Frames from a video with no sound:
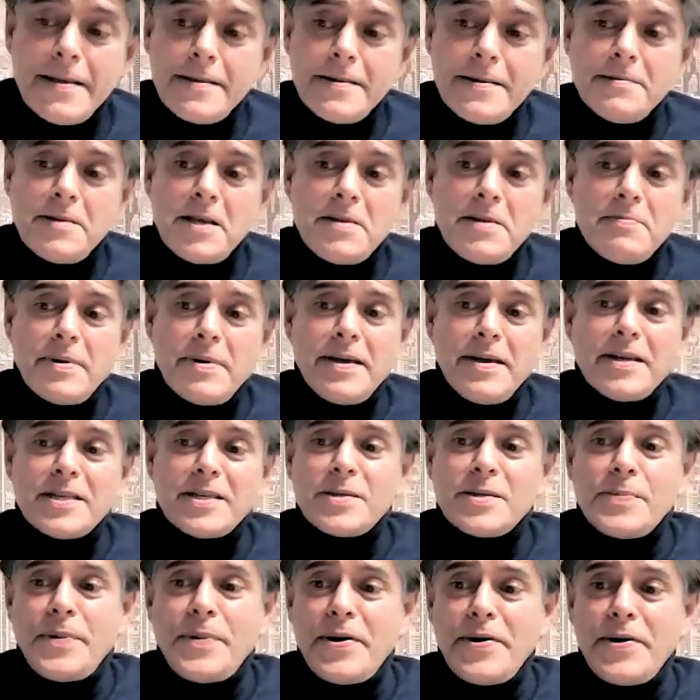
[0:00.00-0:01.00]
and in my
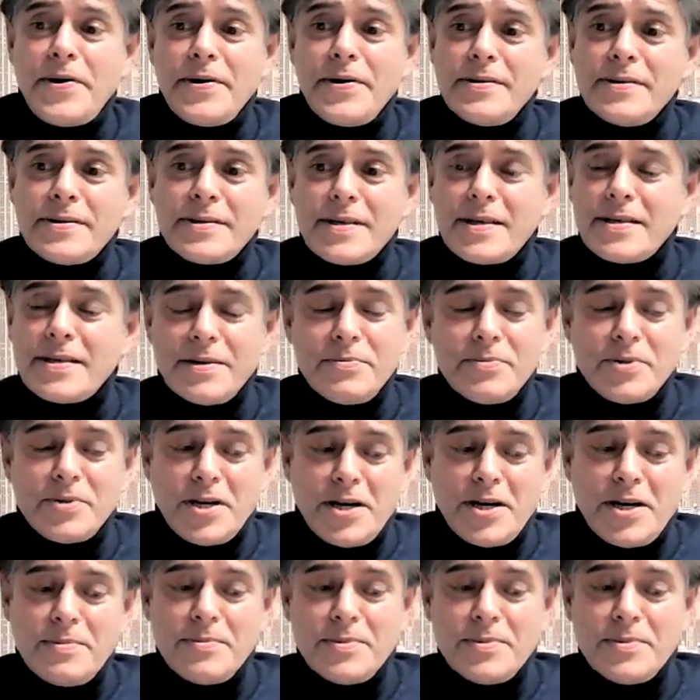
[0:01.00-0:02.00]
experience, that
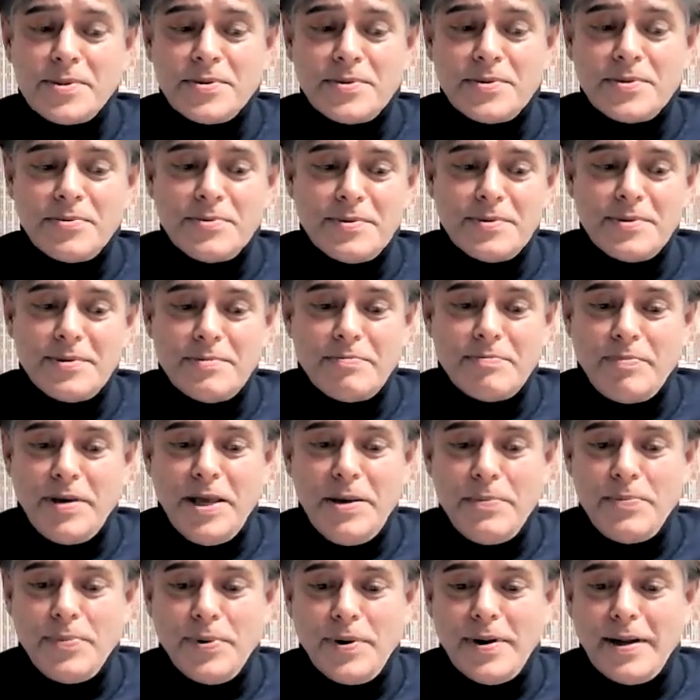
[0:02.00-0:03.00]
sometimes
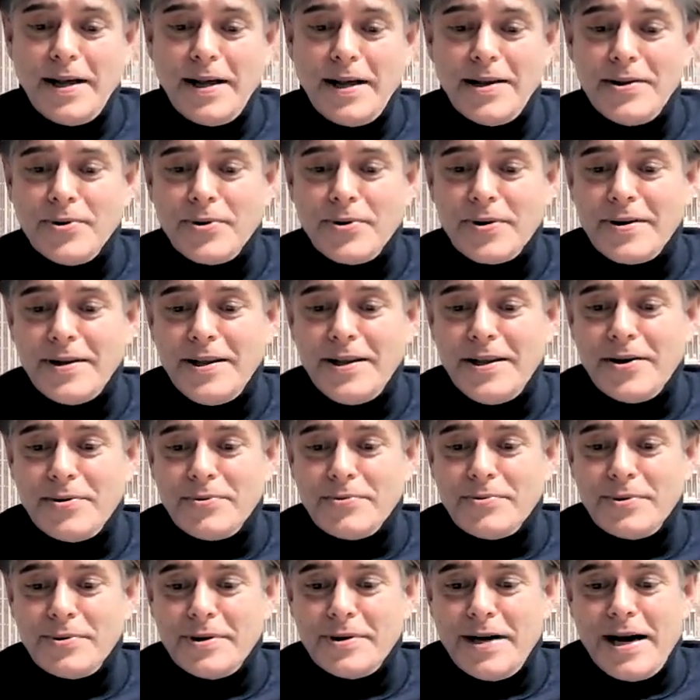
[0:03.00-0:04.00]
people are not,
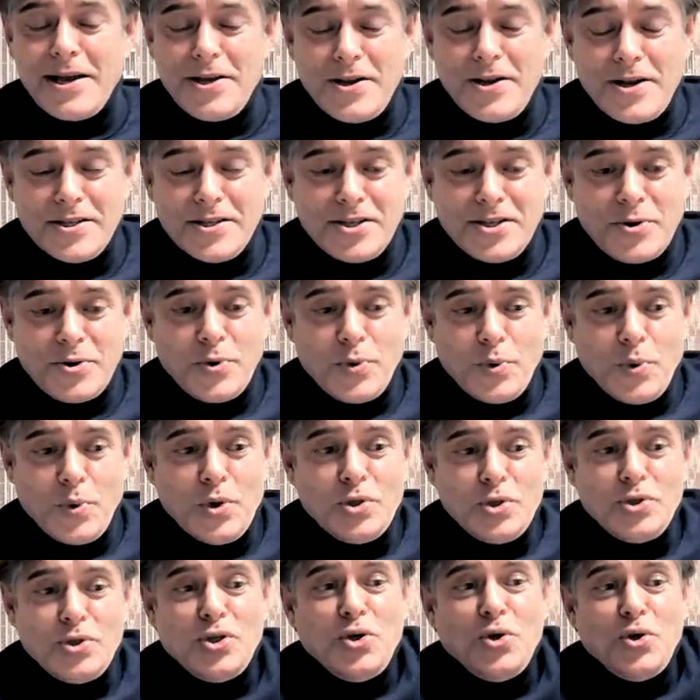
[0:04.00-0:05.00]
I could ask the call,
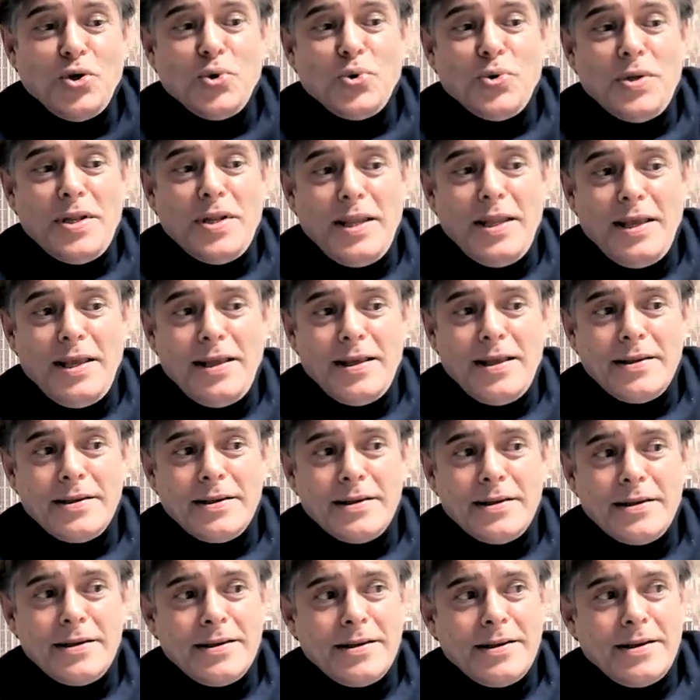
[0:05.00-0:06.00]
what do you
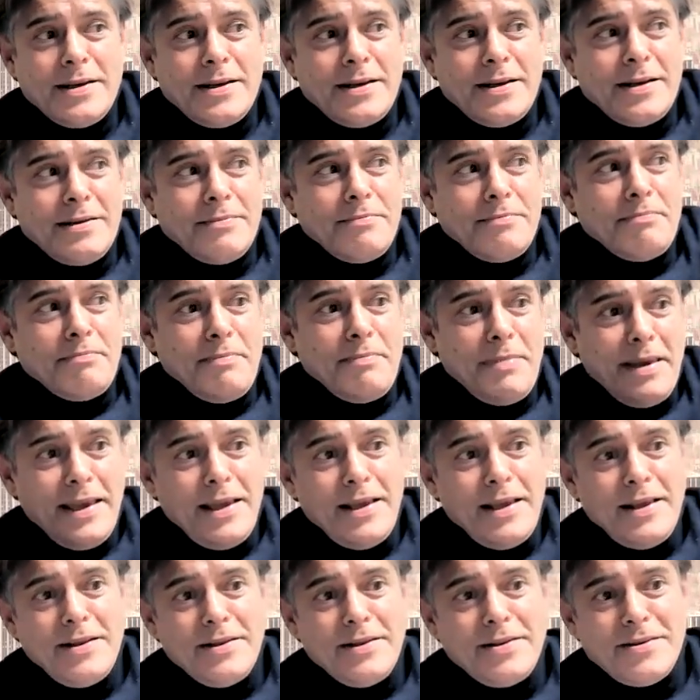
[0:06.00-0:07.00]
need
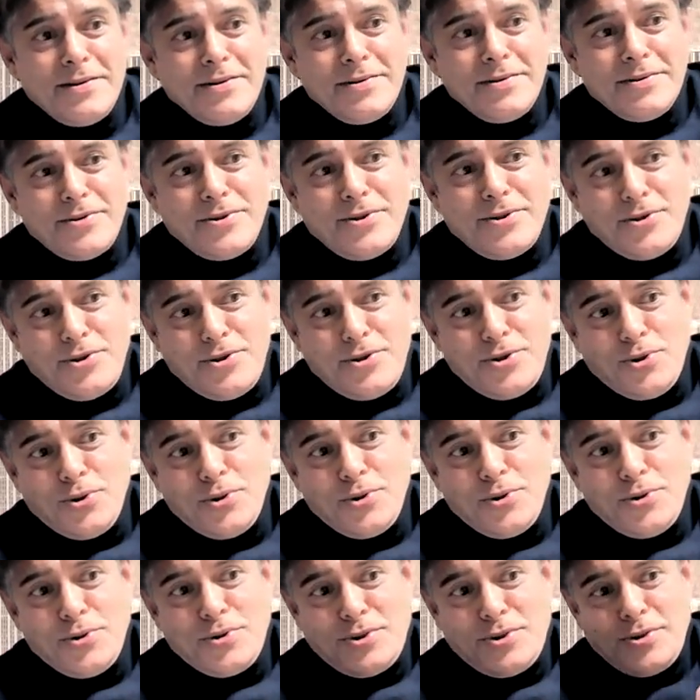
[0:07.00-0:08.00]
me to
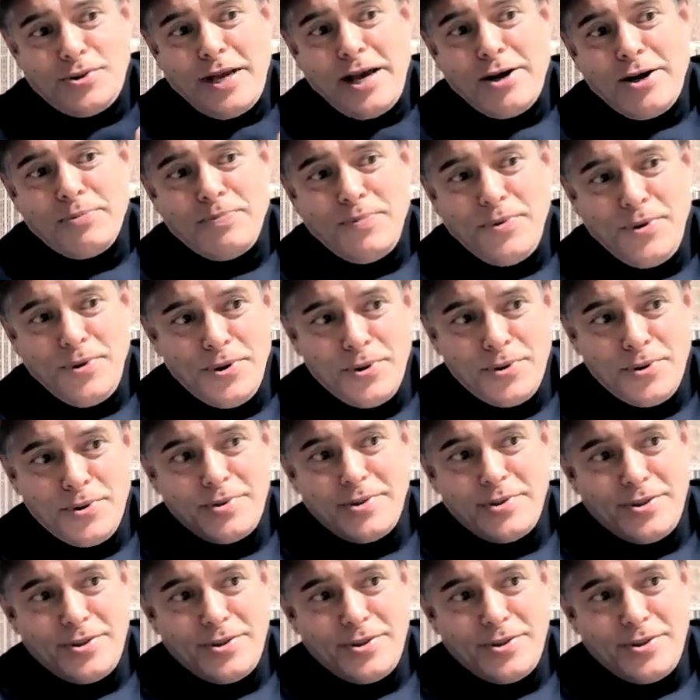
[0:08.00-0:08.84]
do to help you